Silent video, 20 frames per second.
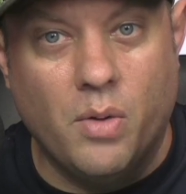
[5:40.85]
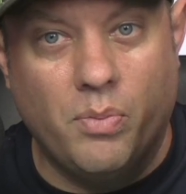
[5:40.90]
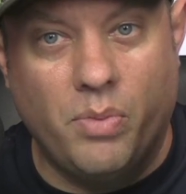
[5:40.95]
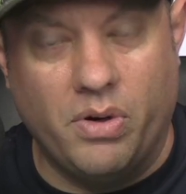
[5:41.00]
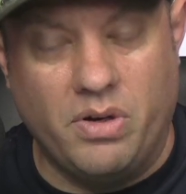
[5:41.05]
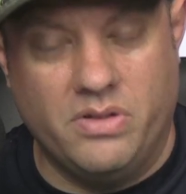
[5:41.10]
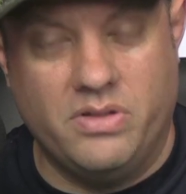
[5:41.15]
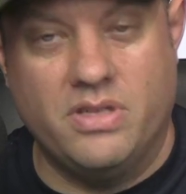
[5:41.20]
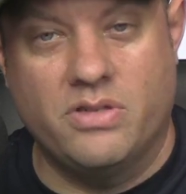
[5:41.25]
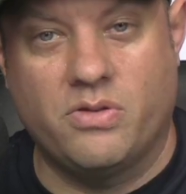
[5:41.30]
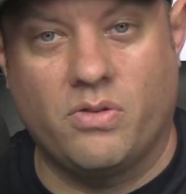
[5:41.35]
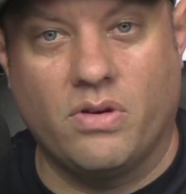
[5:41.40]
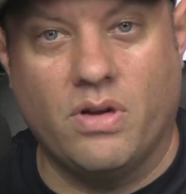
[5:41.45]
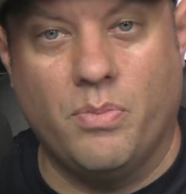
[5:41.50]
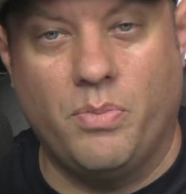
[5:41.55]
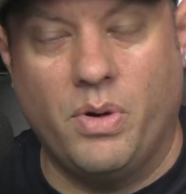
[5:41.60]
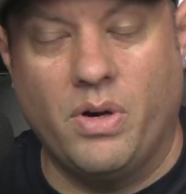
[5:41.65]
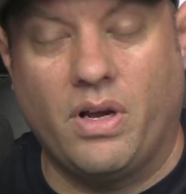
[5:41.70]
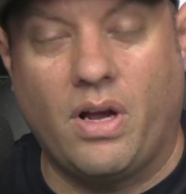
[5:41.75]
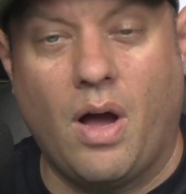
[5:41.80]
Put
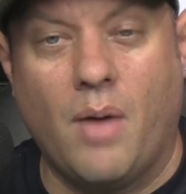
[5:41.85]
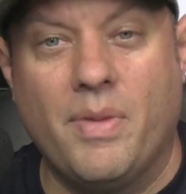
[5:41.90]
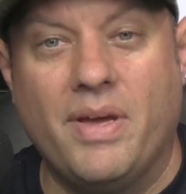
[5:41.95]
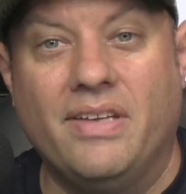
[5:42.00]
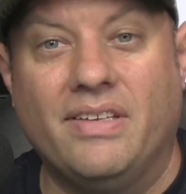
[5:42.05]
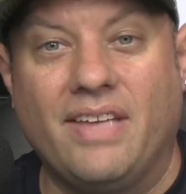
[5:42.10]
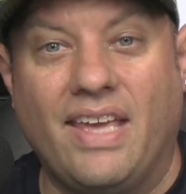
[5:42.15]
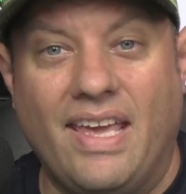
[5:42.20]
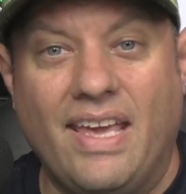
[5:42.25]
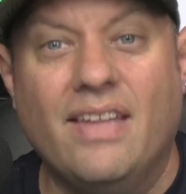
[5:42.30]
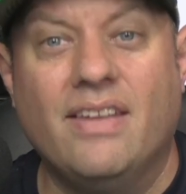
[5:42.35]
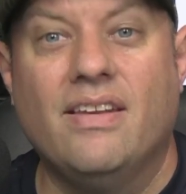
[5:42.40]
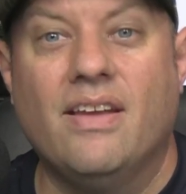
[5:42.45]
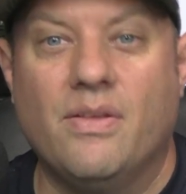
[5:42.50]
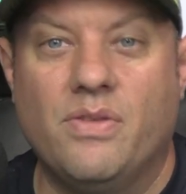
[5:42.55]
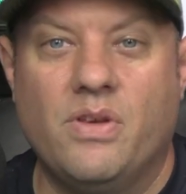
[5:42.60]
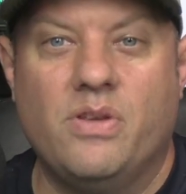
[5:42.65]
a put a comment in